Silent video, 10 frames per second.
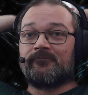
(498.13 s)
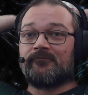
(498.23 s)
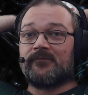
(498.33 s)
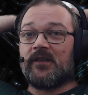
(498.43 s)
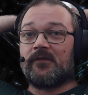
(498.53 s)

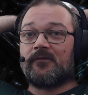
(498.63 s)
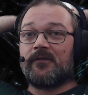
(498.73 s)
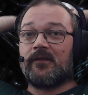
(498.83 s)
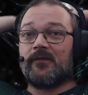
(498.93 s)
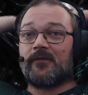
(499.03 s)
Don't
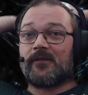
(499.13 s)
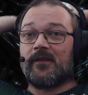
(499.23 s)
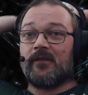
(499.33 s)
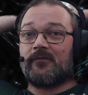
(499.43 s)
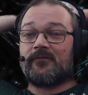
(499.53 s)
feel
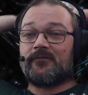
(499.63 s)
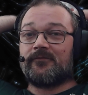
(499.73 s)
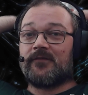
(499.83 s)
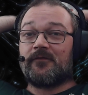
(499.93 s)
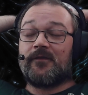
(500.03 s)
yourself,
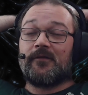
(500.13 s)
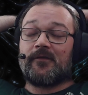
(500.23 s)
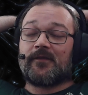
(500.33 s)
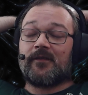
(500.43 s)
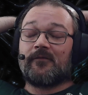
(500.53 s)
don't feel
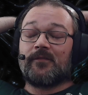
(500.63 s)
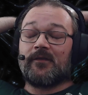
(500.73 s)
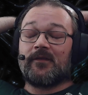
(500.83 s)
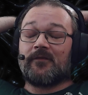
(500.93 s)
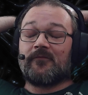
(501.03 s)
yourself
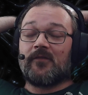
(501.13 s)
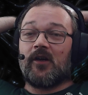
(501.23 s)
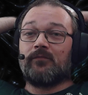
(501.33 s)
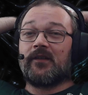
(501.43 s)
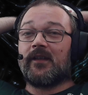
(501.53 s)
be
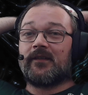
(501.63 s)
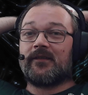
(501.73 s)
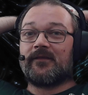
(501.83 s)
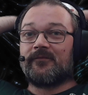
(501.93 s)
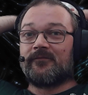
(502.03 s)

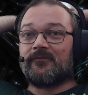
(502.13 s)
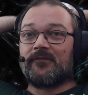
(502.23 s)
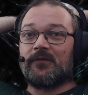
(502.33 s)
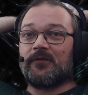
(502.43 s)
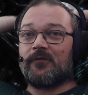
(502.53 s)
obligated
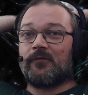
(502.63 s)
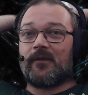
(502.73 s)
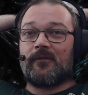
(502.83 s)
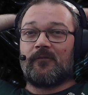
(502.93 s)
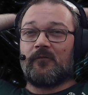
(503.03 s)
to do with
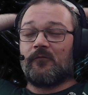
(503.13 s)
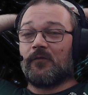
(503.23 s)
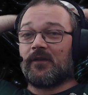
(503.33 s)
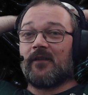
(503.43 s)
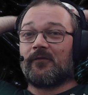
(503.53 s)

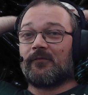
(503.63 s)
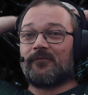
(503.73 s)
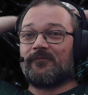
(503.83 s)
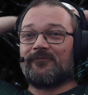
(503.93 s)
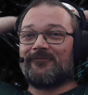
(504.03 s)
whatever
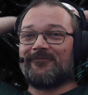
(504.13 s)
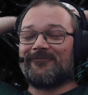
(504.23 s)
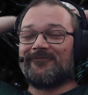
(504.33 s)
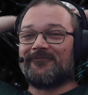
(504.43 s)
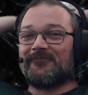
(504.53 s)

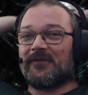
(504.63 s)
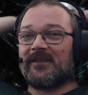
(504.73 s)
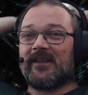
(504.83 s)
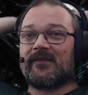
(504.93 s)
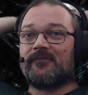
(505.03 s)
with
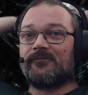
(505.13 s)
that.